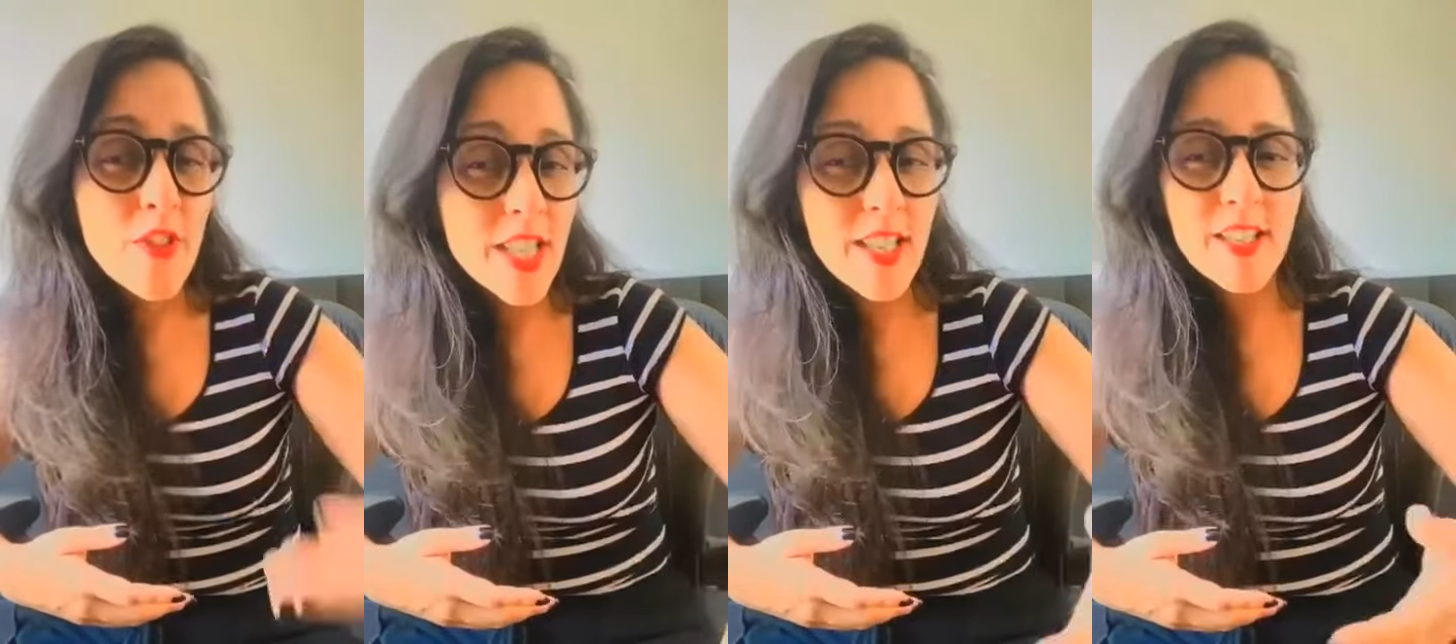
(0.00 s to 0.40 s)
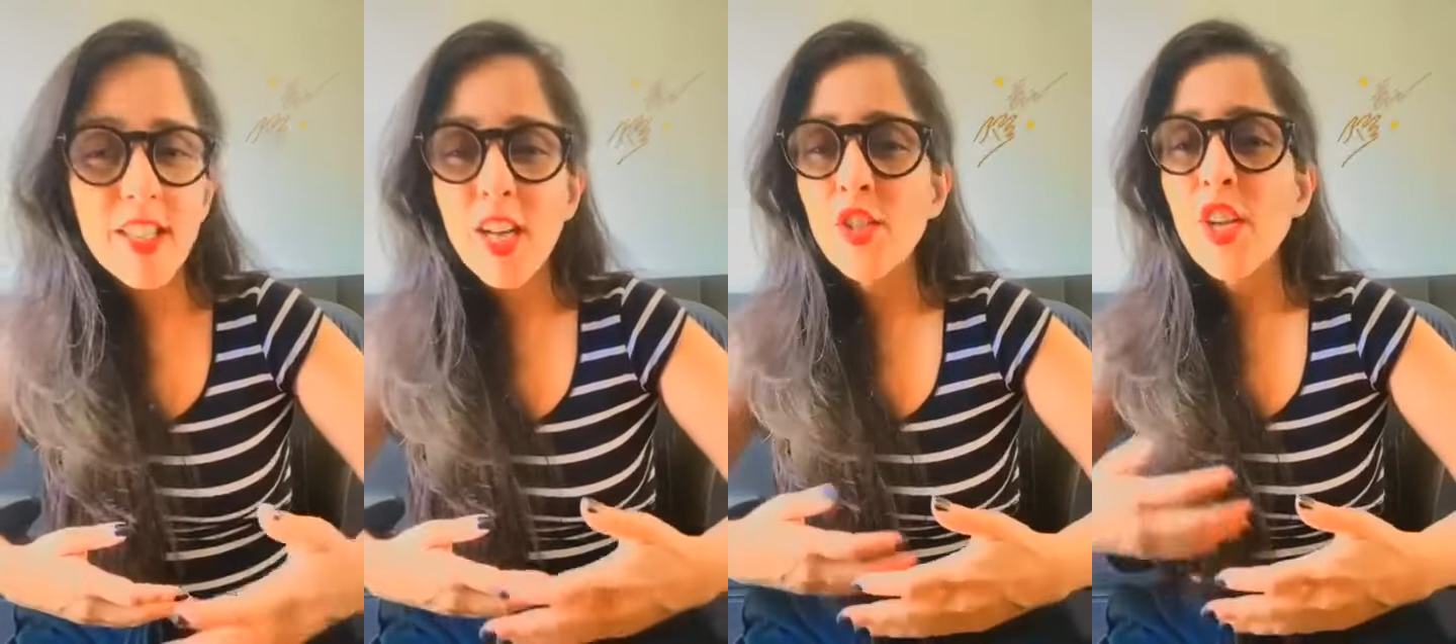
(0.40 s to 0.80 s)
Physical
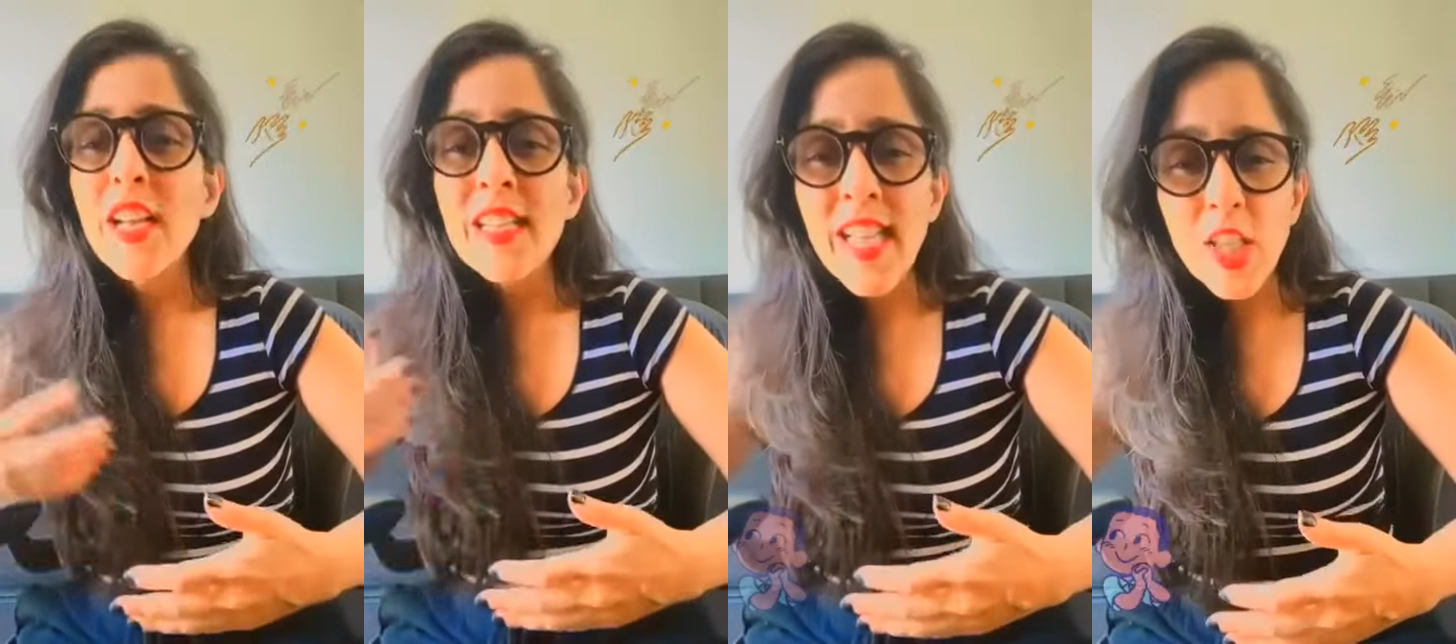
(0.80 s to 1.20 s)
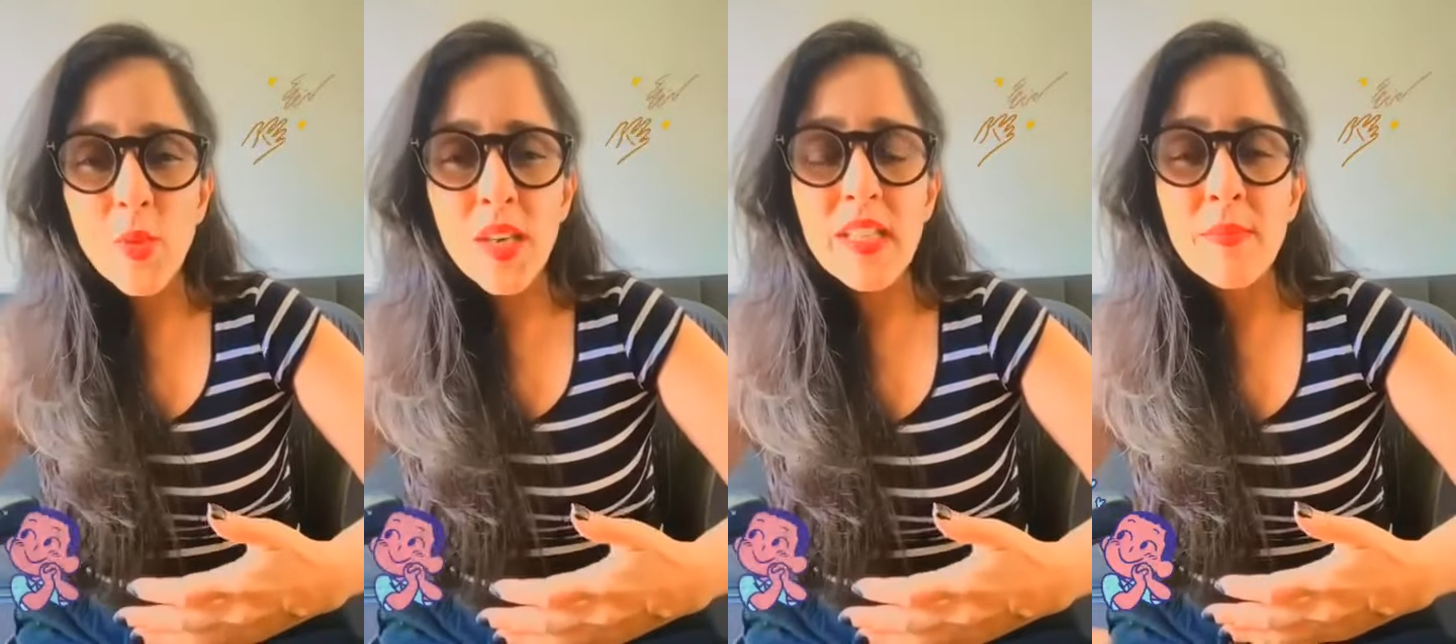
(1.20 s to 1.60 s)
touch,
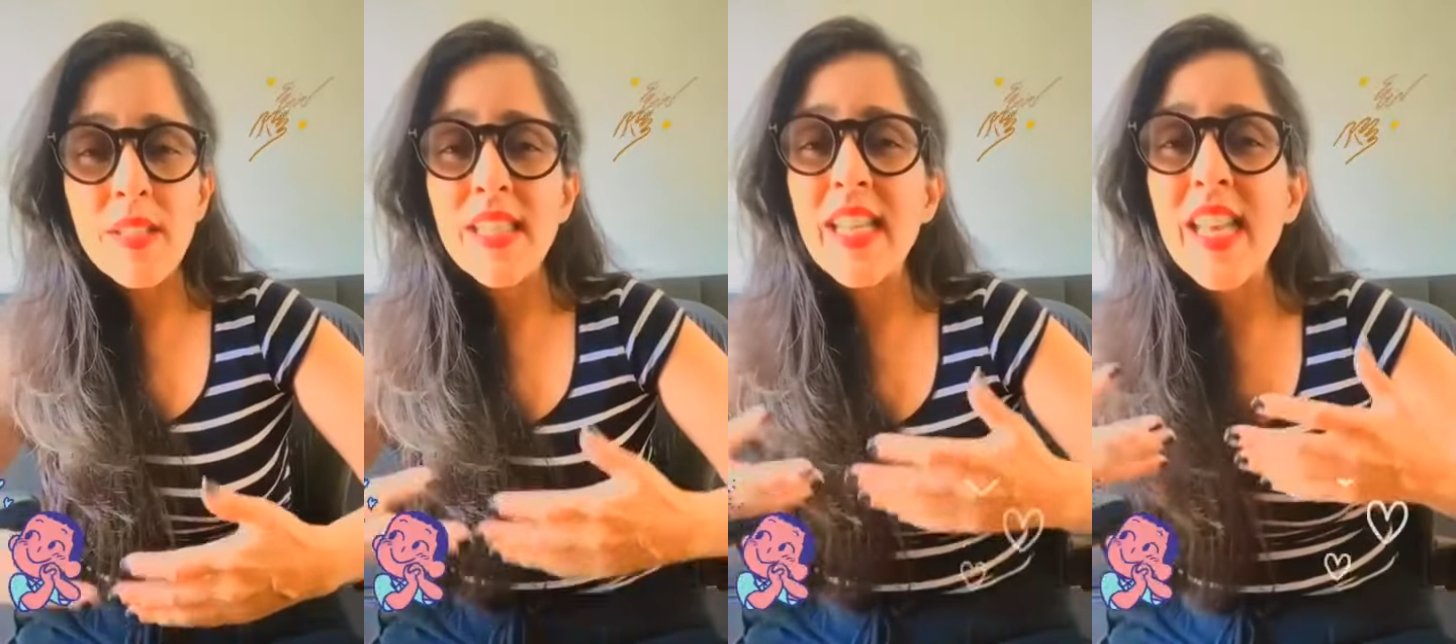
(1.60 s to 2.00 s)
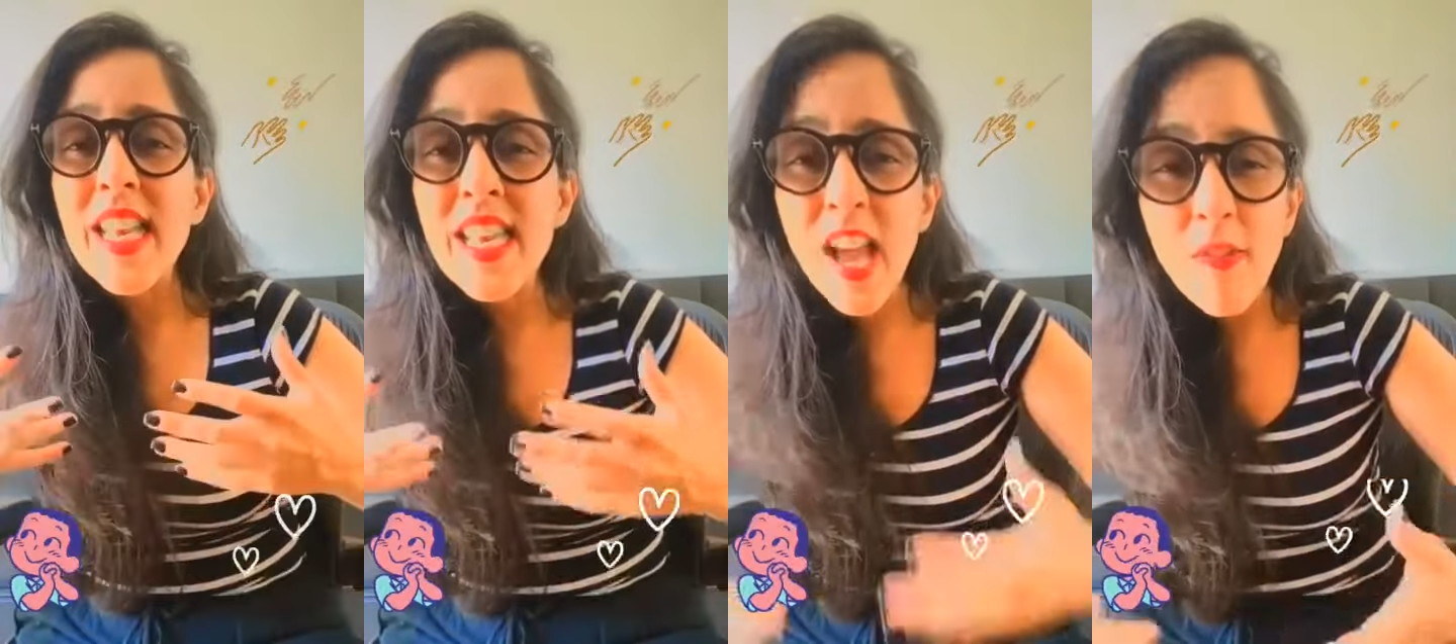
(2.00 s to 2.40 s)
sexual intimacy,
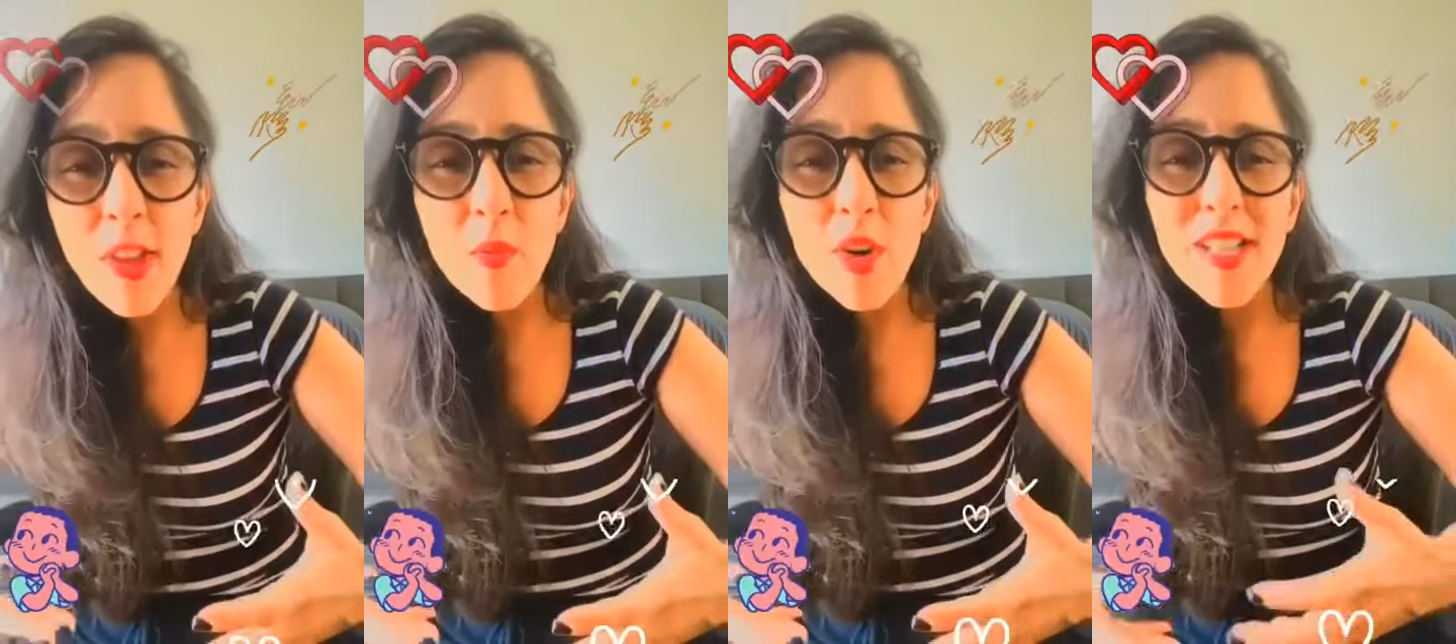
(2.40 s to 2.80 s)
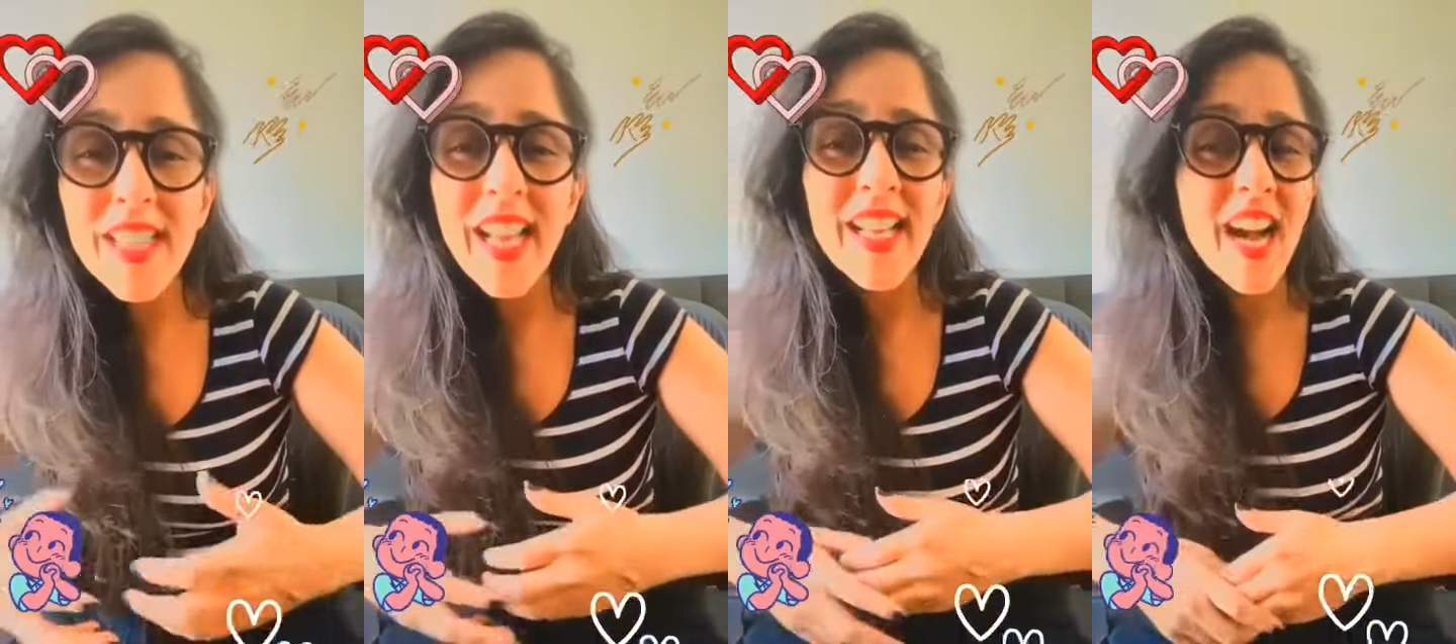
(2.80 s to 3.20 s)
loving
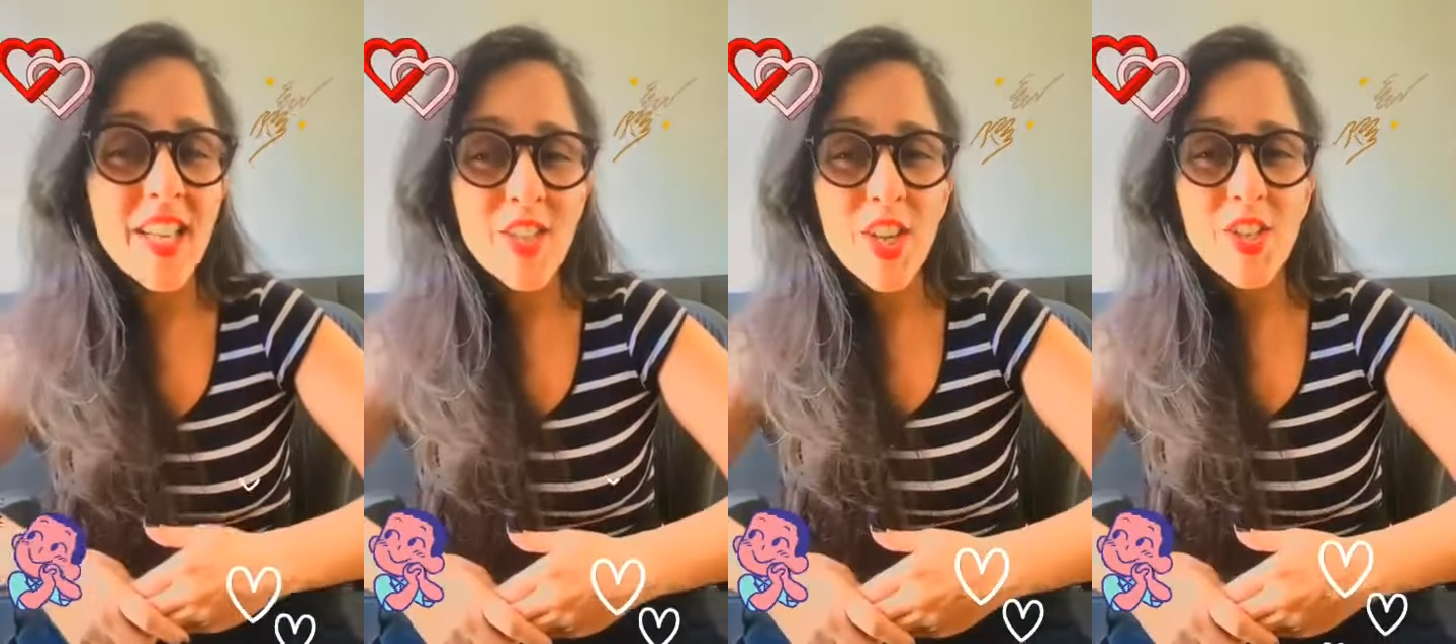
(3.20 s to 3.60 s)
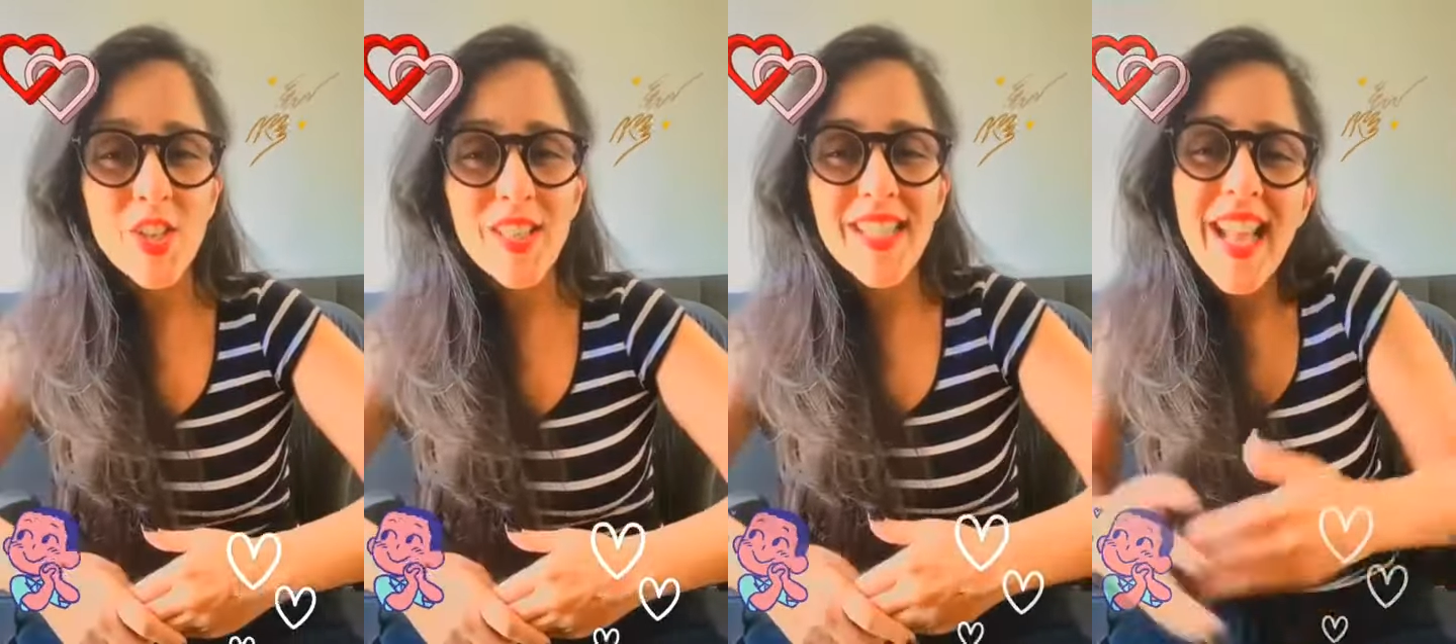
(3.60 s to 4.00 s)
words and kind
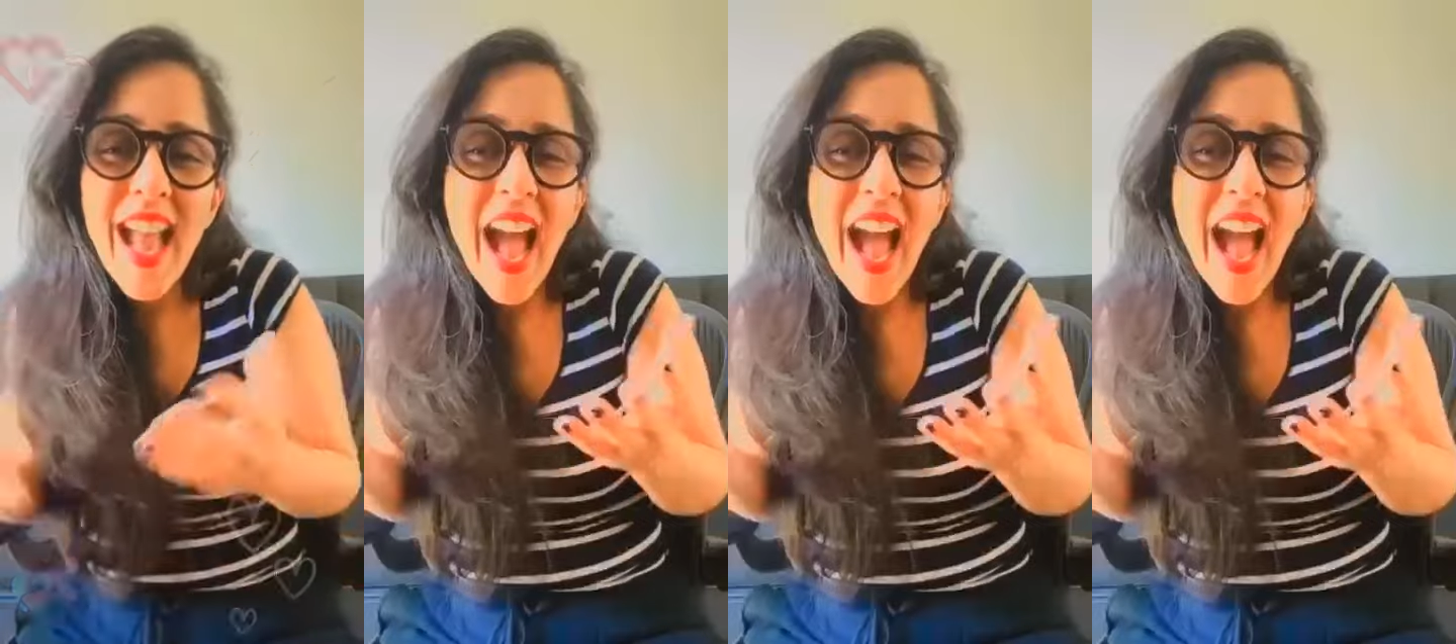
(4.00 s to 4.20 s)
gestures.